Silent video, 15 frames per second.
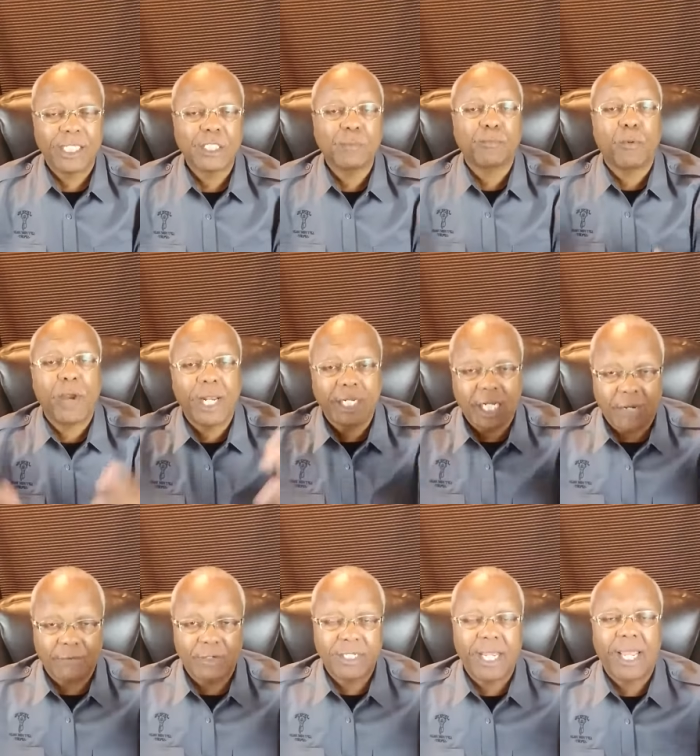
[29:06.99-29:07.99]
It's spreading
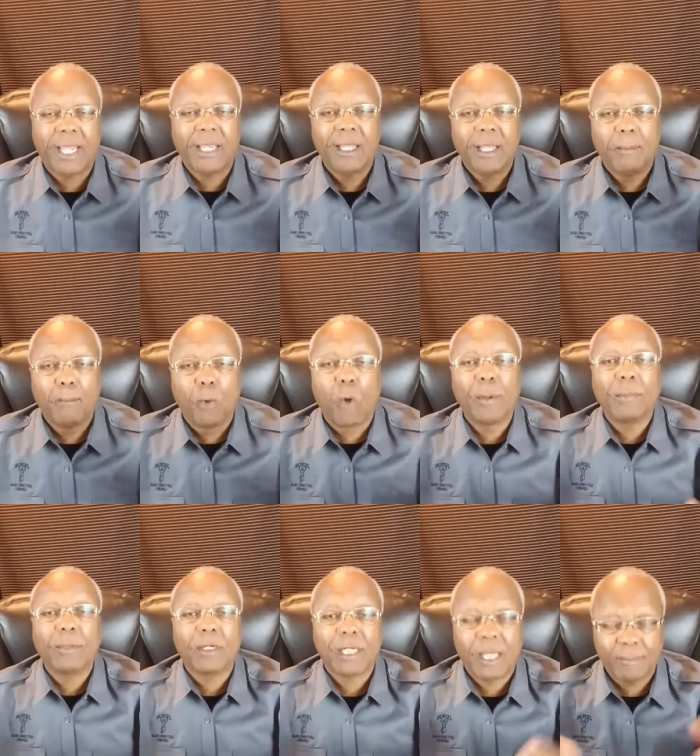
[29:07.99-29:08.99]
every day. More
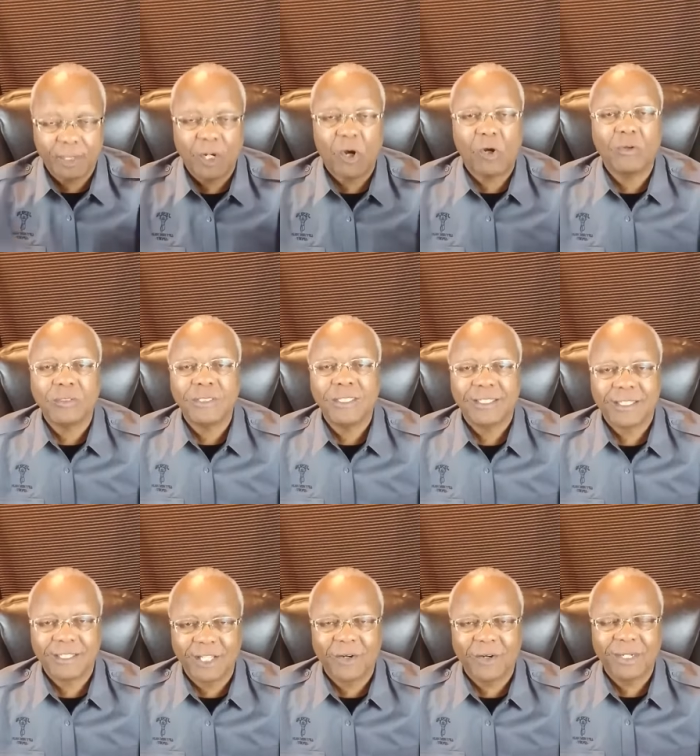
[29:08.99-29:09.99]
people are coming on.
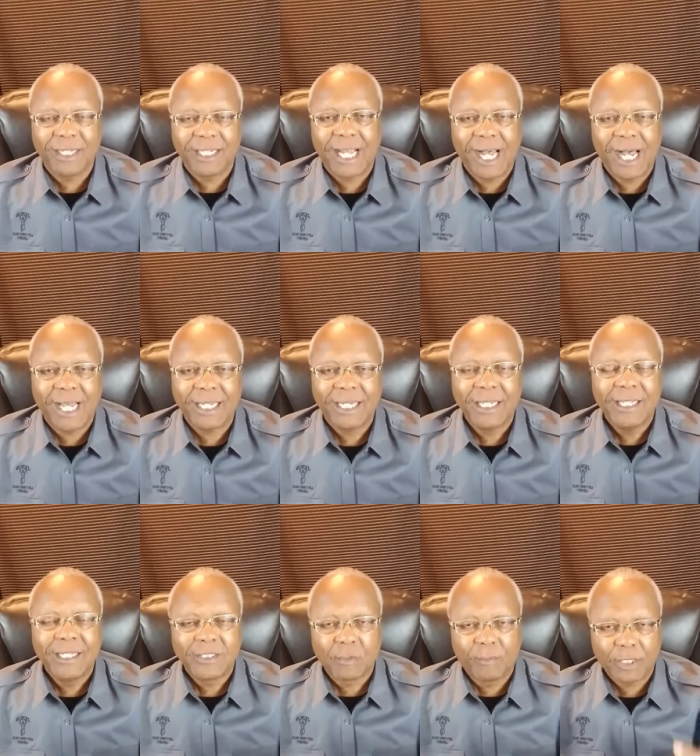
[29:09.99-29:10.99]
Glory to God.
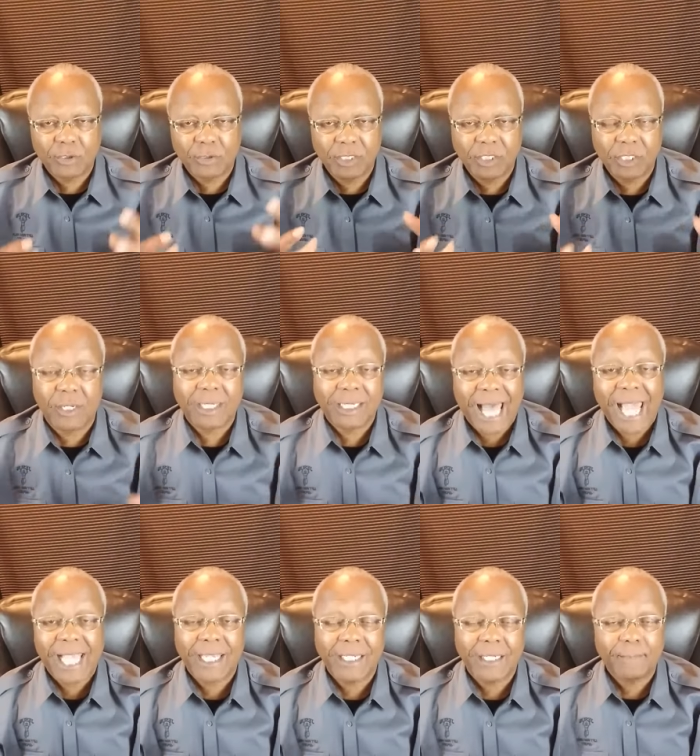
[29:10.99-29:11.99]
So make sure you share,
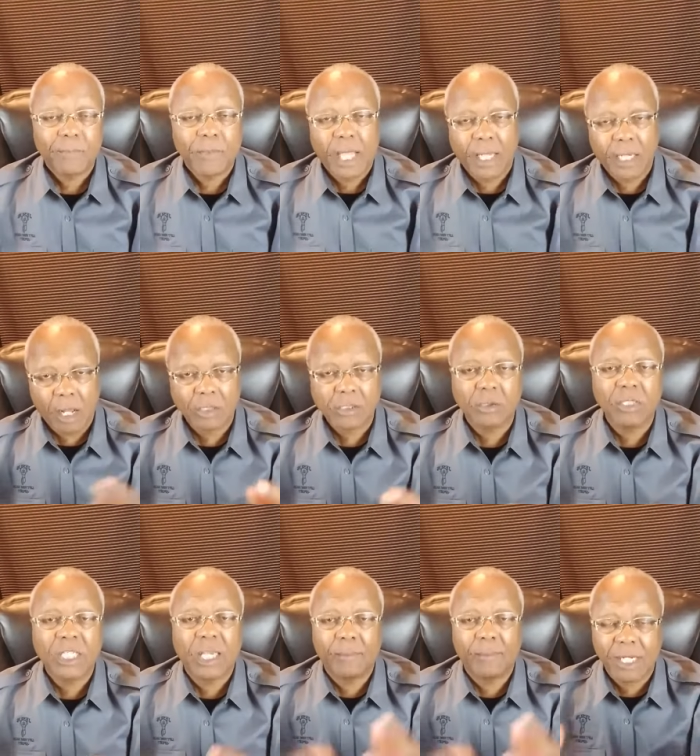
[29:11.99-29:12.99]
like it, and
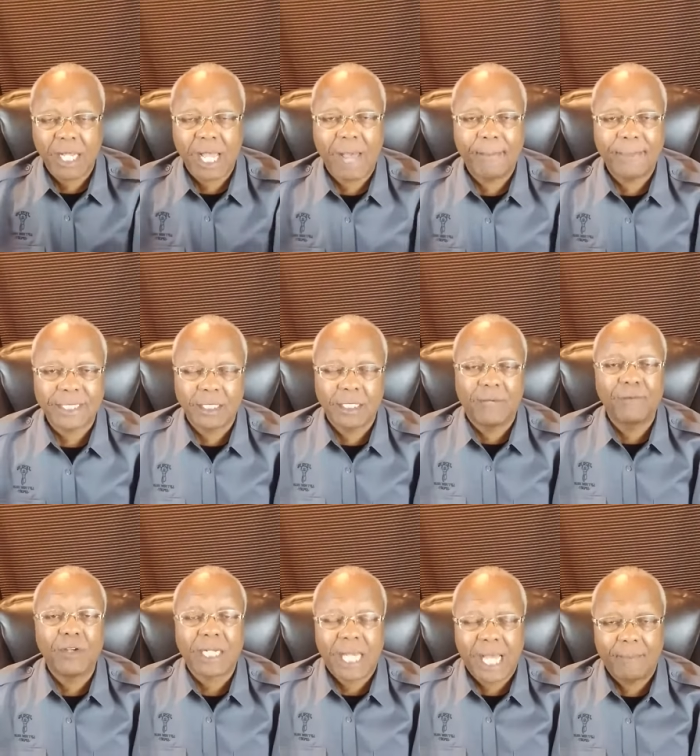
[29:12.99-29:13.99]
also give me your comments. I
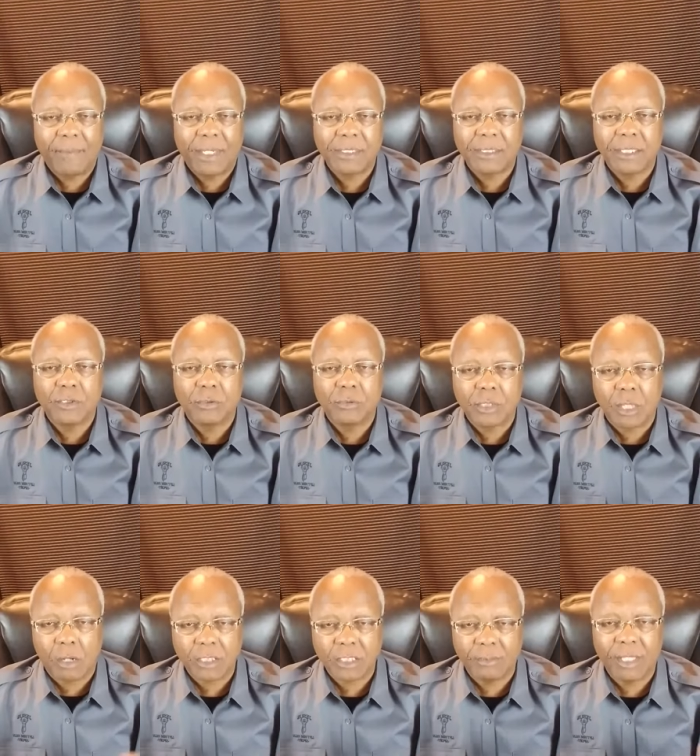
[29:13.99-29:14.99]
love your comments as you
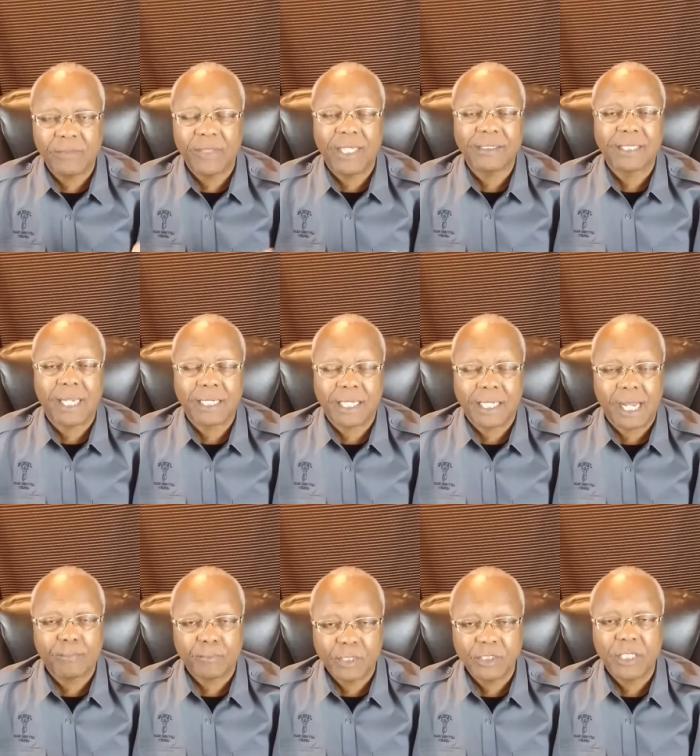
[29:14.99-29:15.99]
talk to me and things like that. I
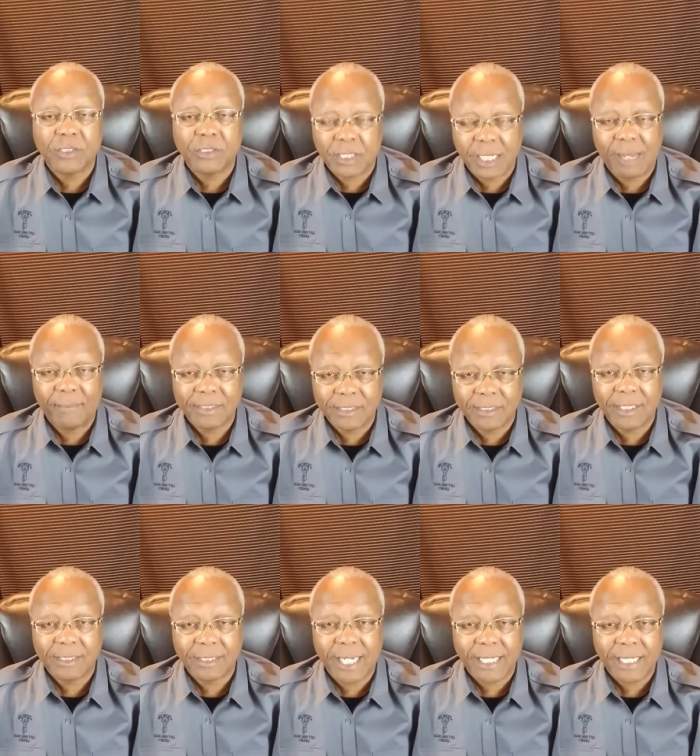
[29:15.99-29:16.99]
appreciate your comments and
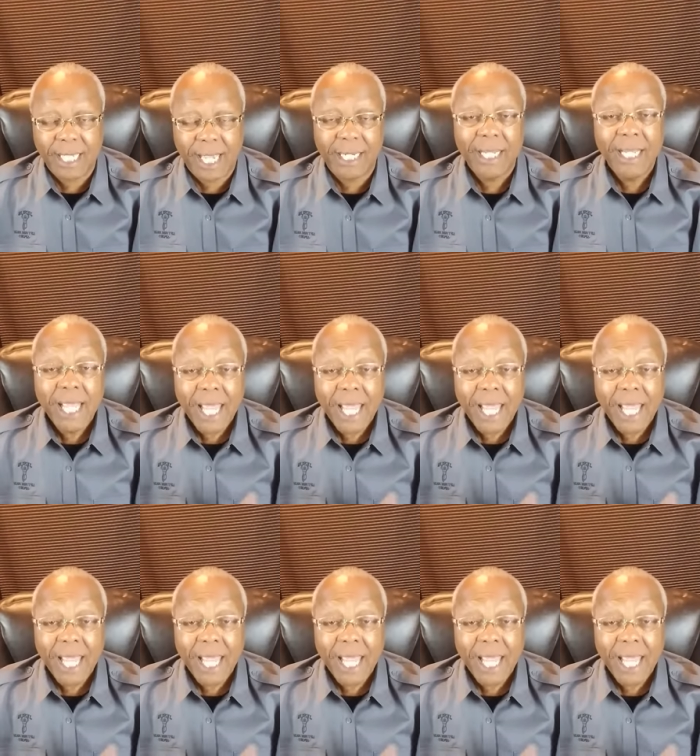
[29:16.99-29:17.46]
things like that.